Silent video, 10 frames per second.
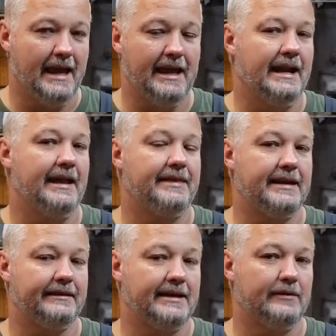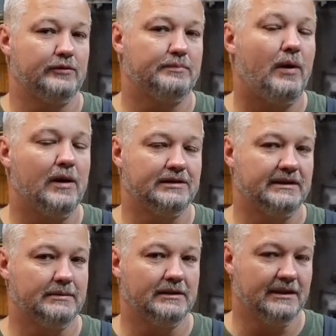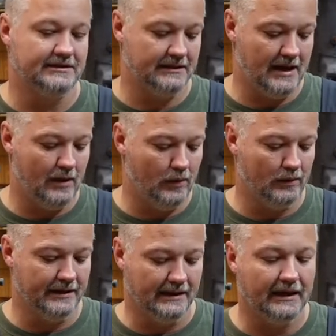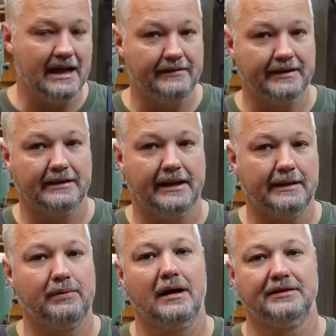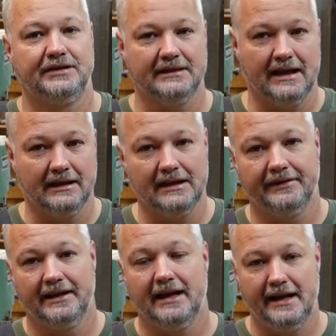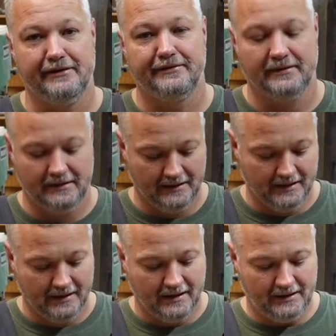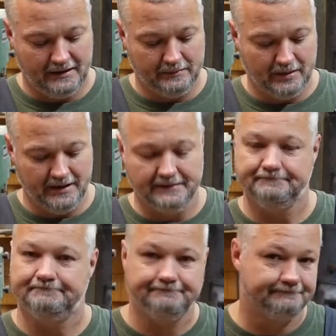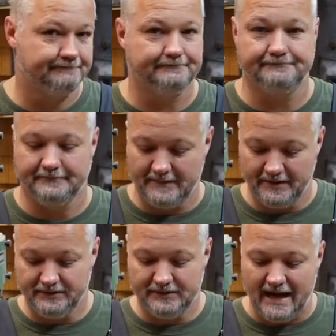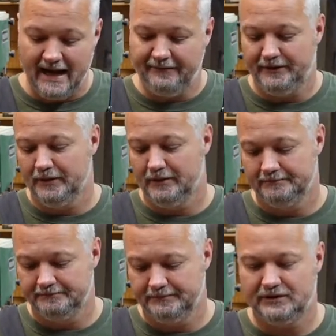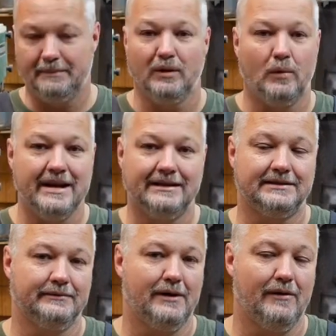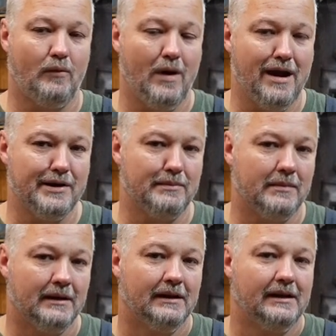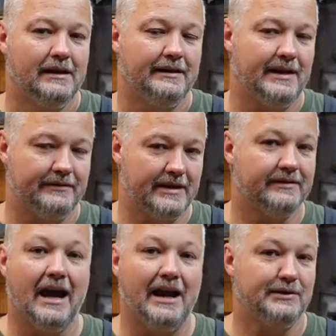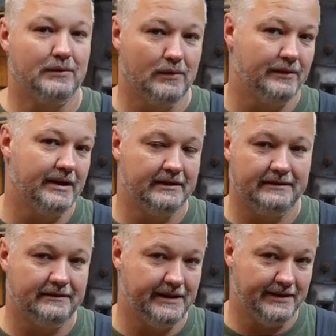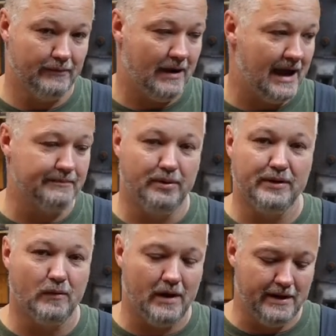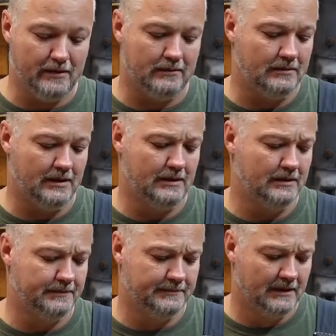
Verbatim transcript: and I think that was partially because I ordered an eleven, and I probably should have got eleven and a half, uh, but after a couple of weeks of, of wearing them, they've, they've gotten to where they, they, they riding pretty well. Uh,